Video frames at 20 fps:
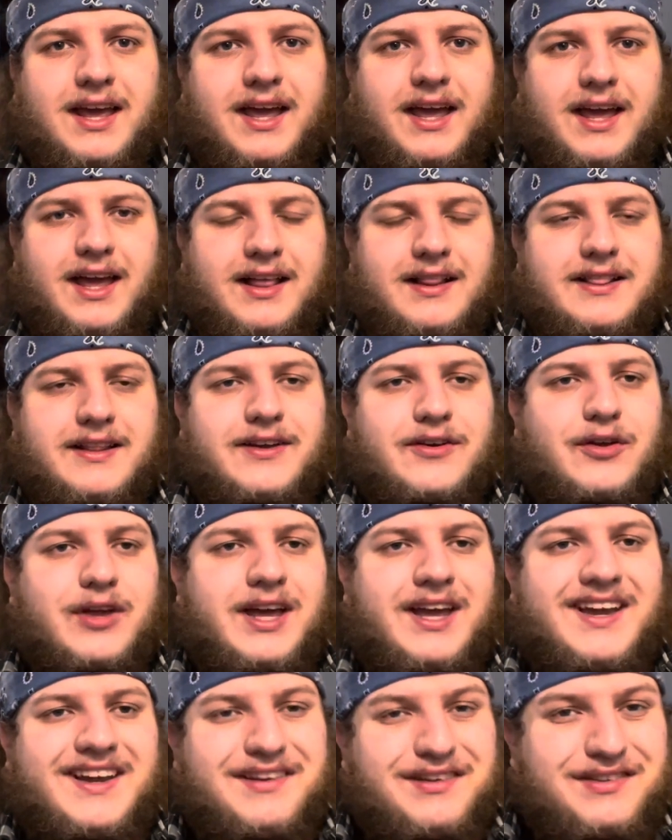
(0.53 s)
Hello
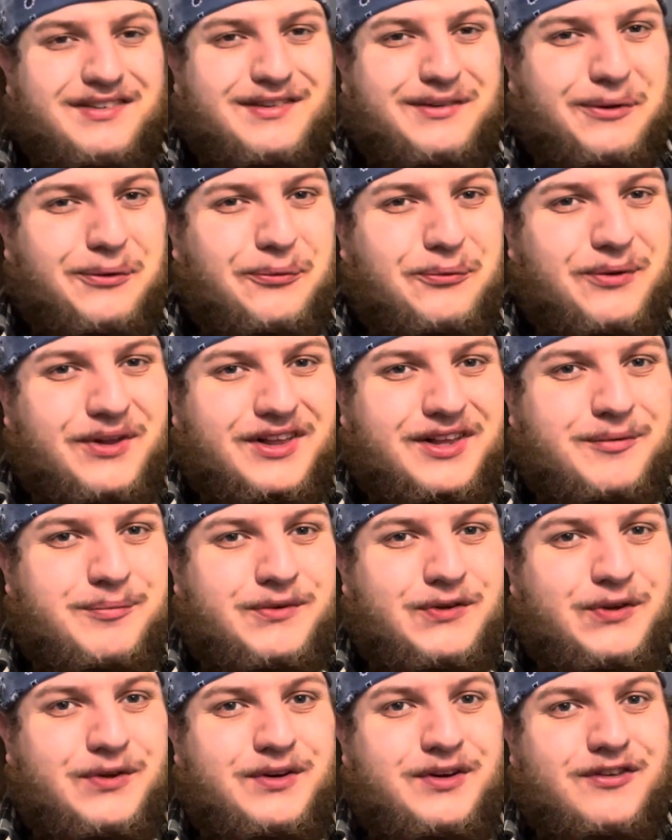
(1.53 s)
guys, welcome
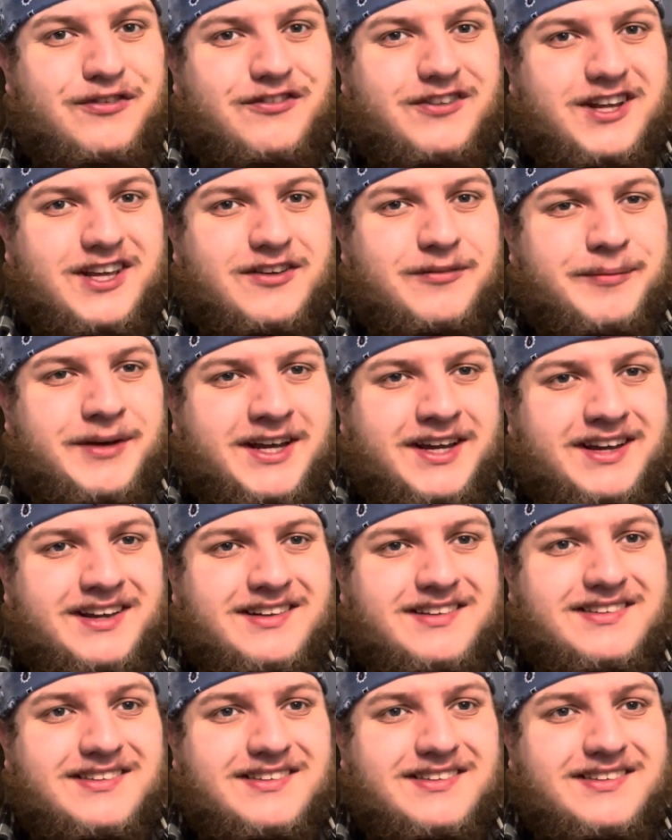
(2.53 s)
to a new video of mine.